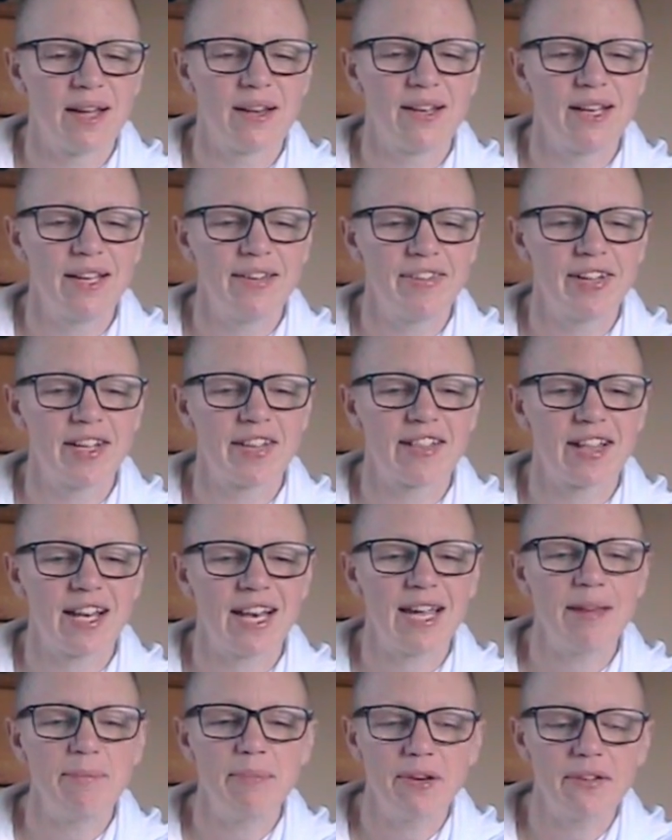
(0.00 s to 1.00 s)
living as a
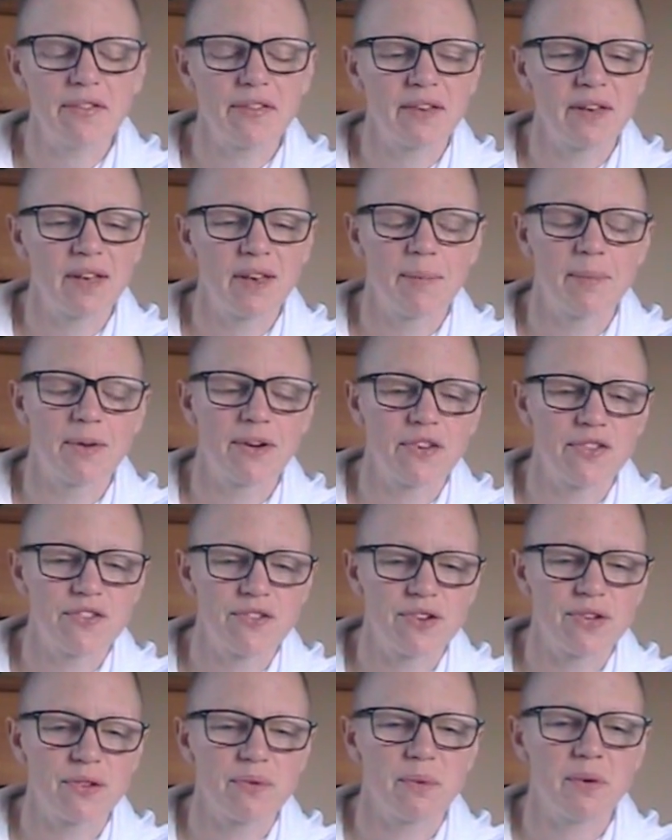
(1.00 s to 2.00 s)
layperson in a
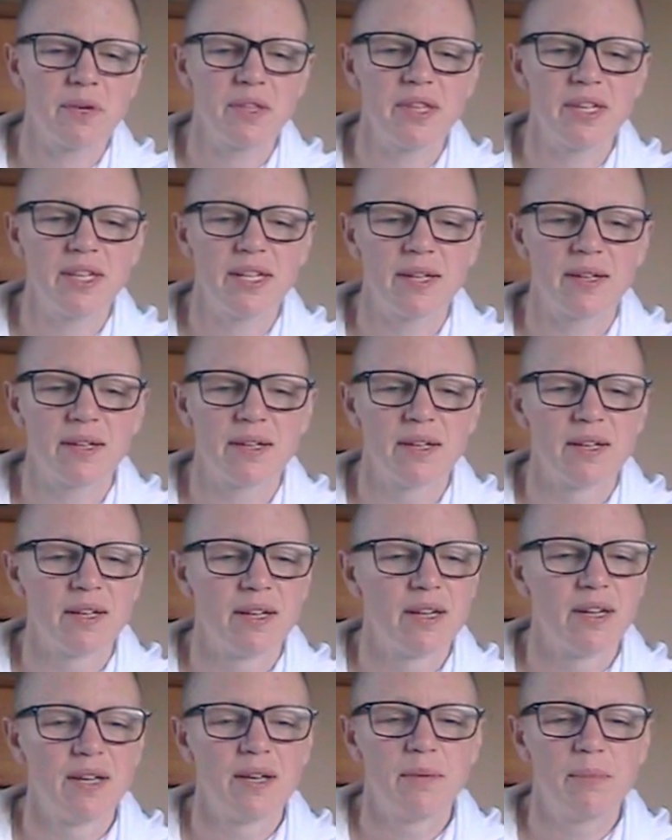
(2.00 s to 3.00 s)
monastery is one thing,
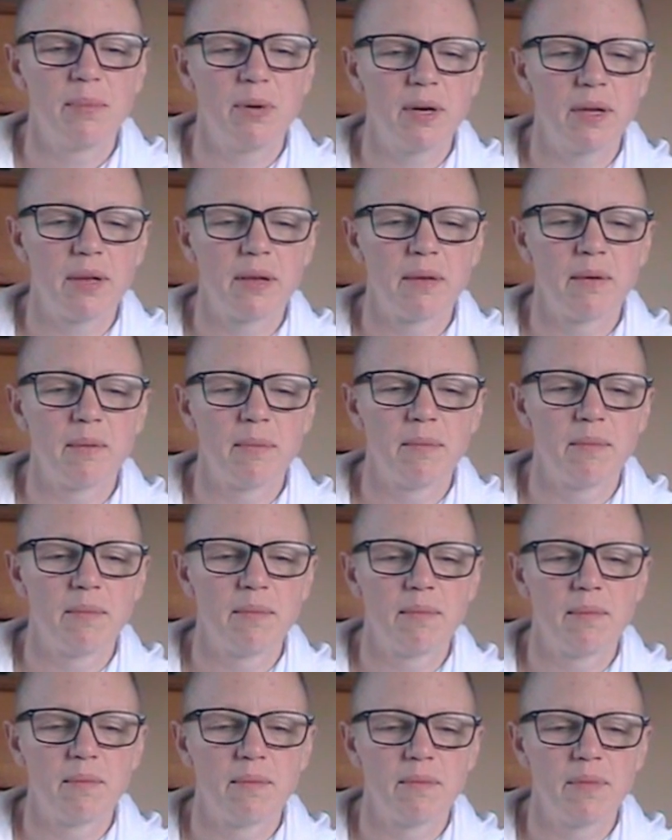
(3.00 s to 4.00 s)
but
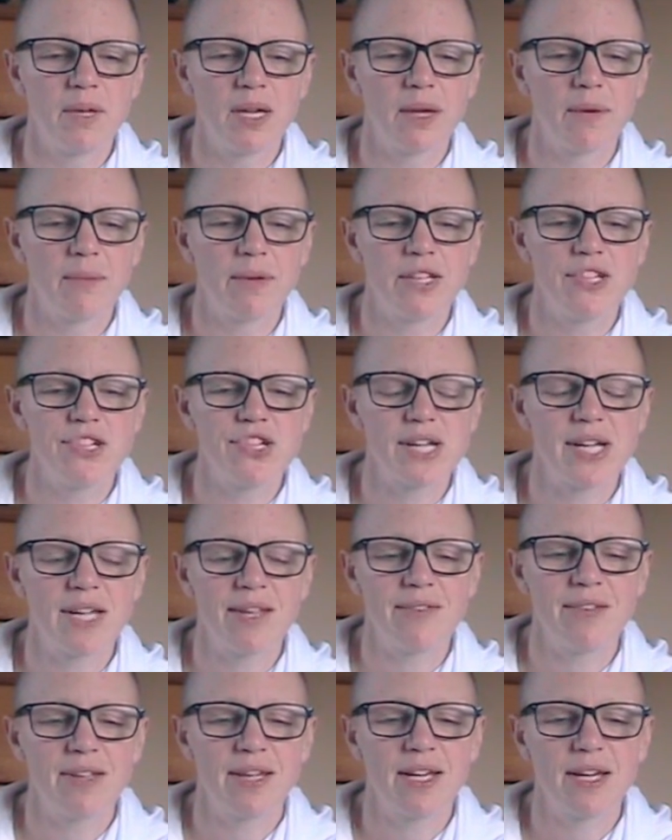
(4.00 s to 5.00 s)
when you
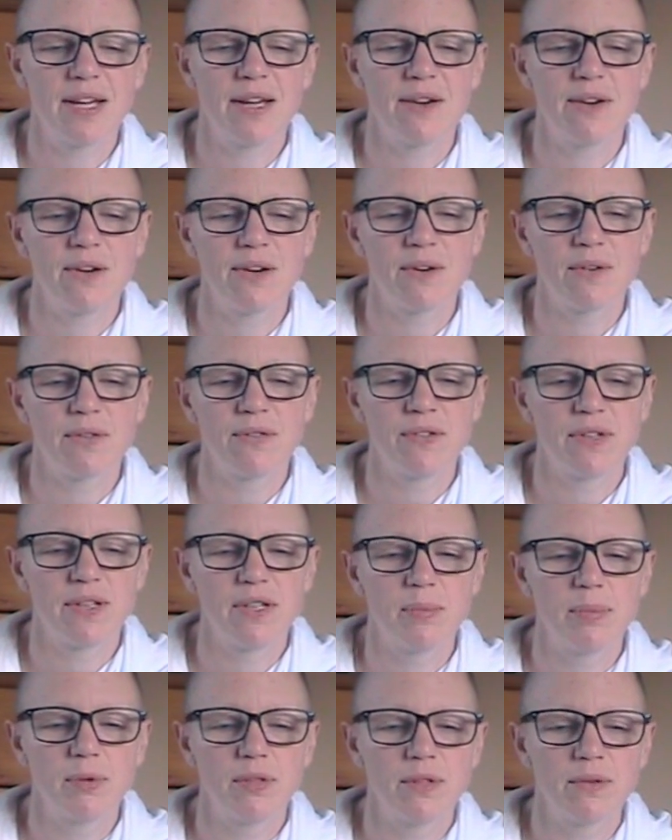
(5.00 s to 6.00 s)
shave your hair off and
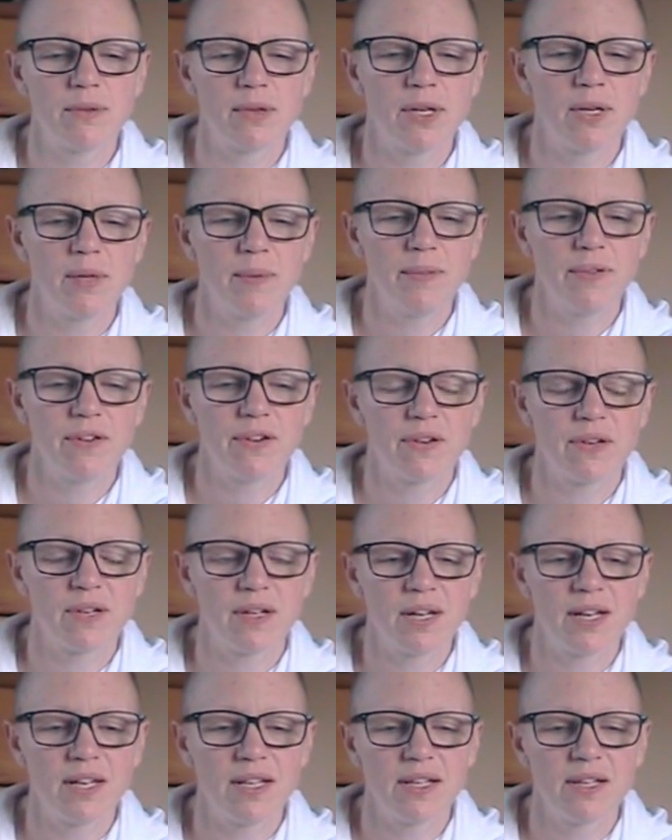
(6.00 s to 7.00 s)
you put the robes on
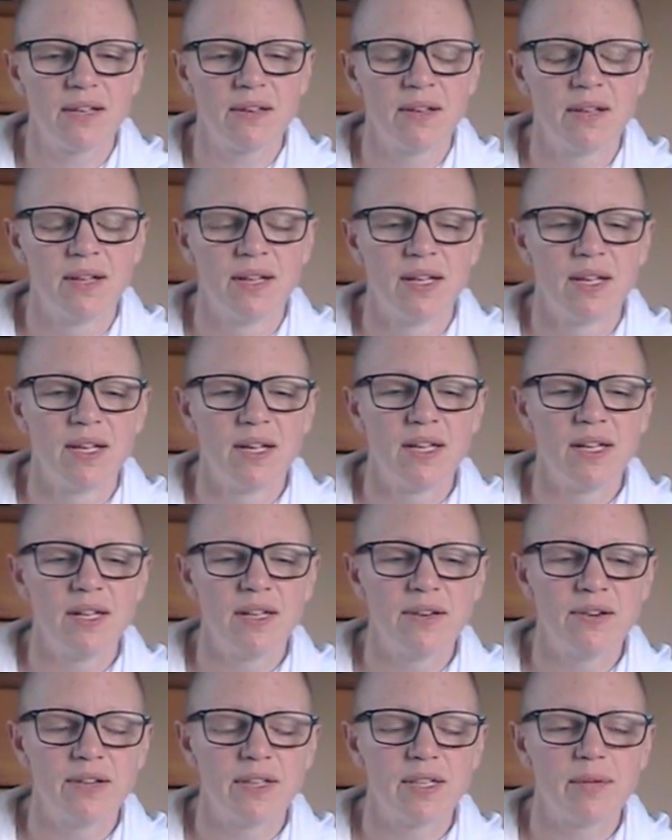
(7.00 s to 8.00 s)
and
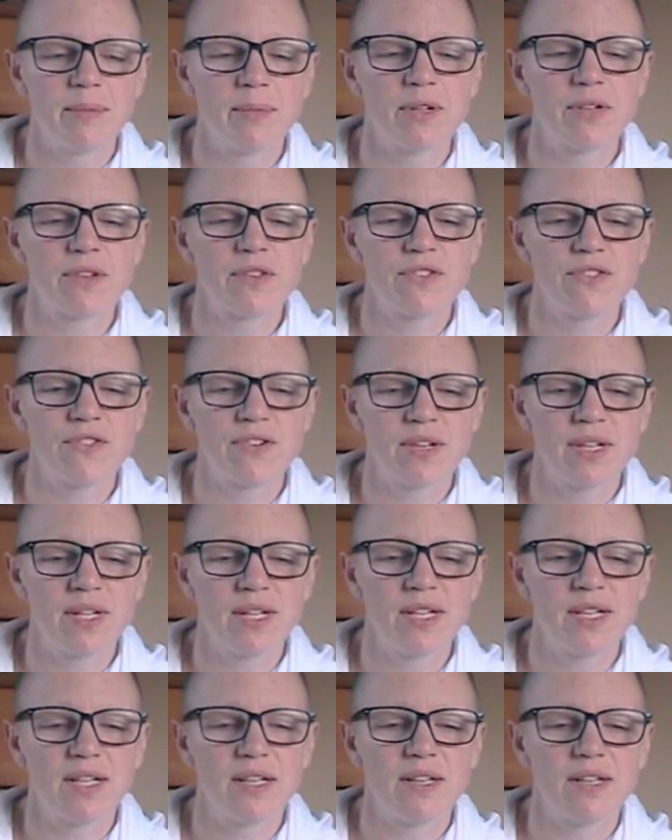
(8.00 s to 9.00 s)
you're in the
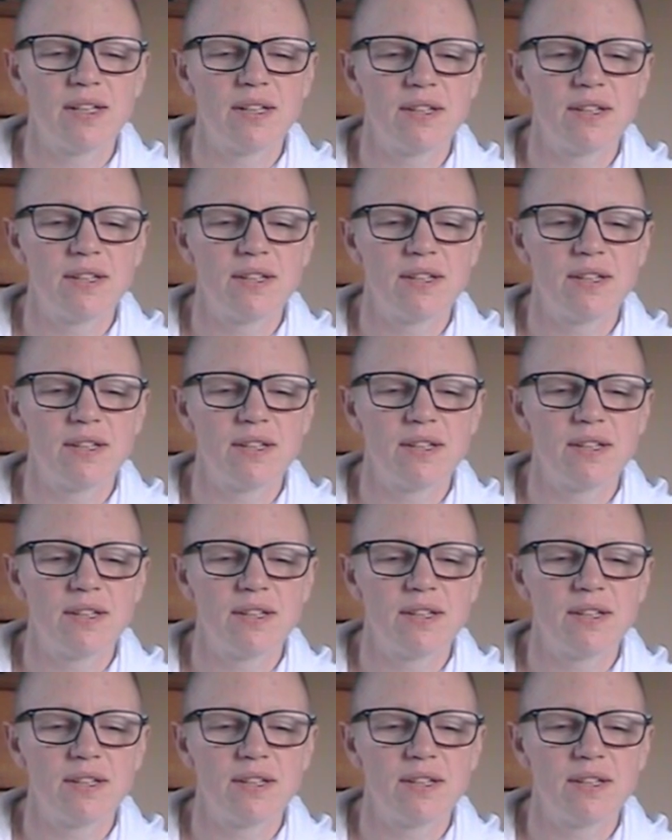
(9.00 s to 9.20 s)
monastery, and